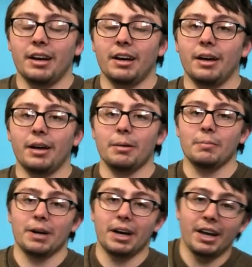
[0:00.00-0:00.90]

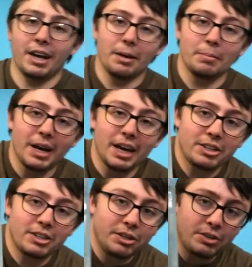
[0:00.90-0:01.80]
I am
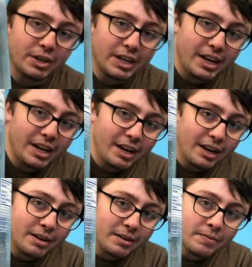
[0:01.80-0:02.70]
actually drinking